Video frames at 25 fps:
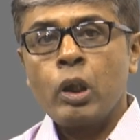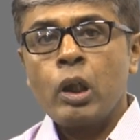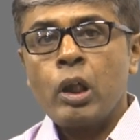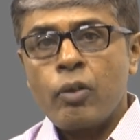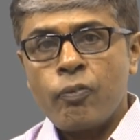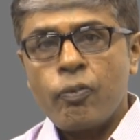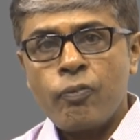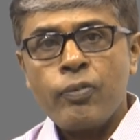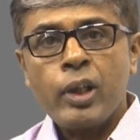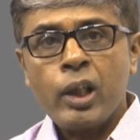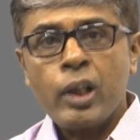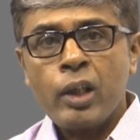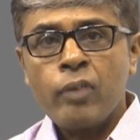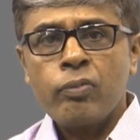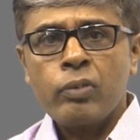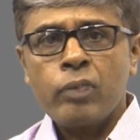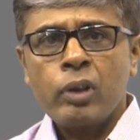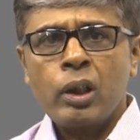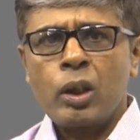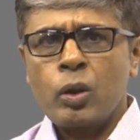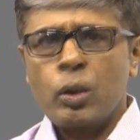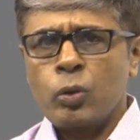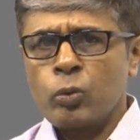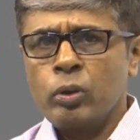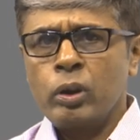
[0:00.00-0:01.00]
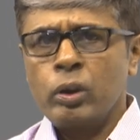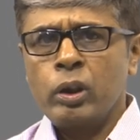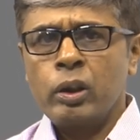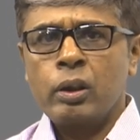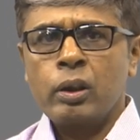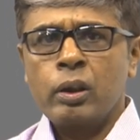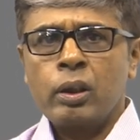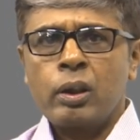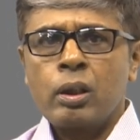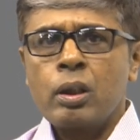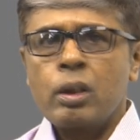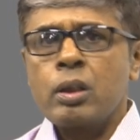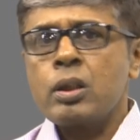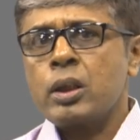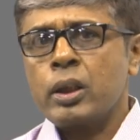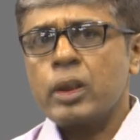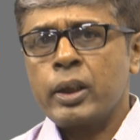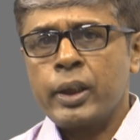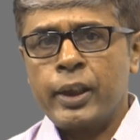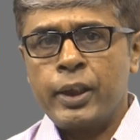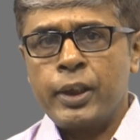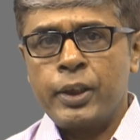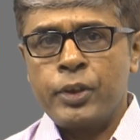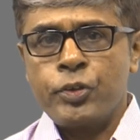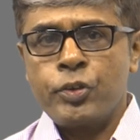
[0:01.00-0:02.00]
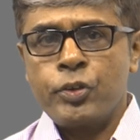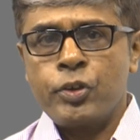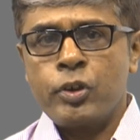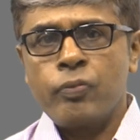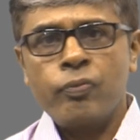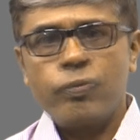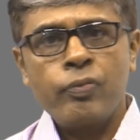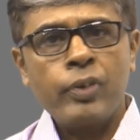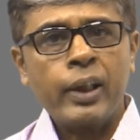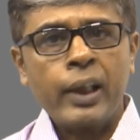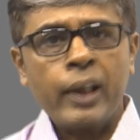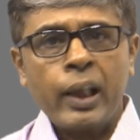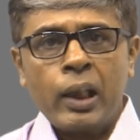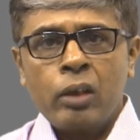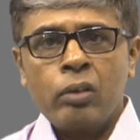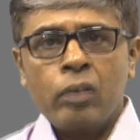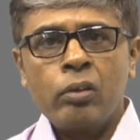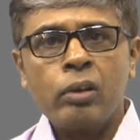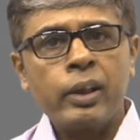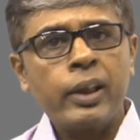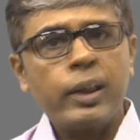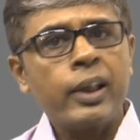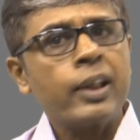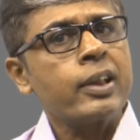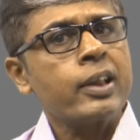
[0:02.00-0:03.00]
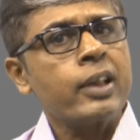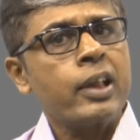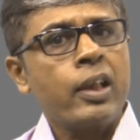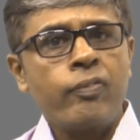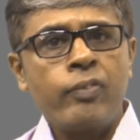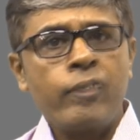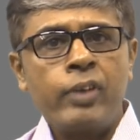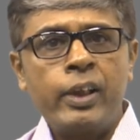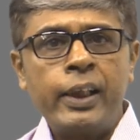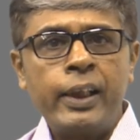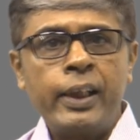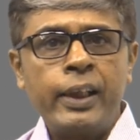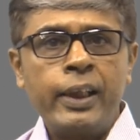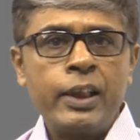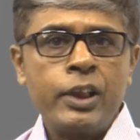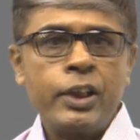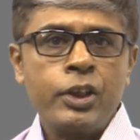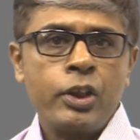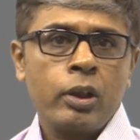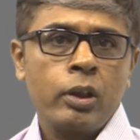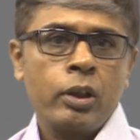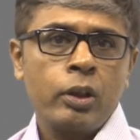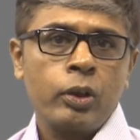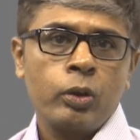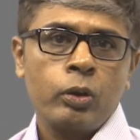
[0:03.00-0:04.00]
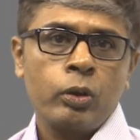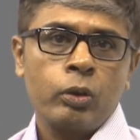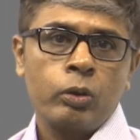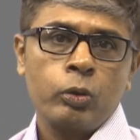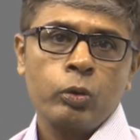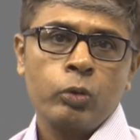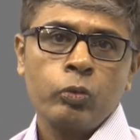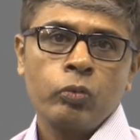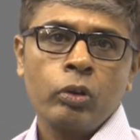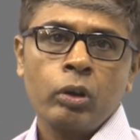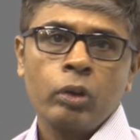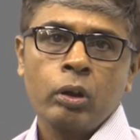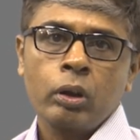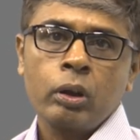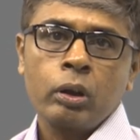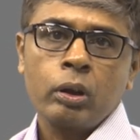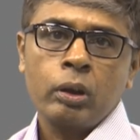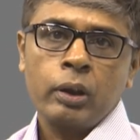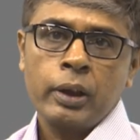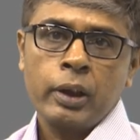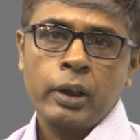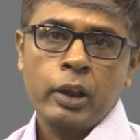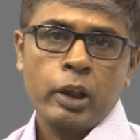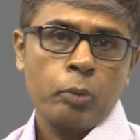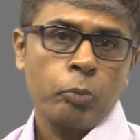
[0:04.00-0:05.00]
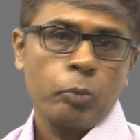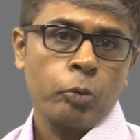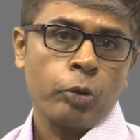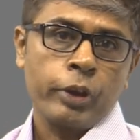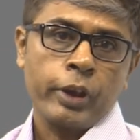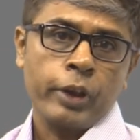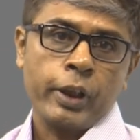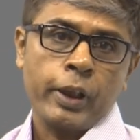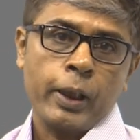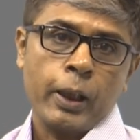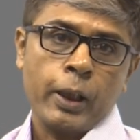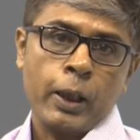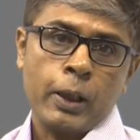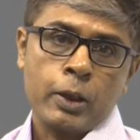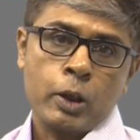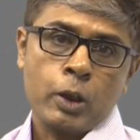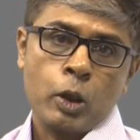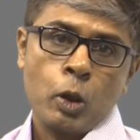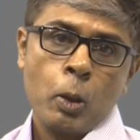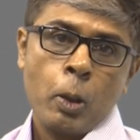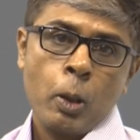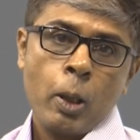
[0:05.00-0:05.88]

We have our own constraints. We cannot take 7-8 days to walk in remote areas.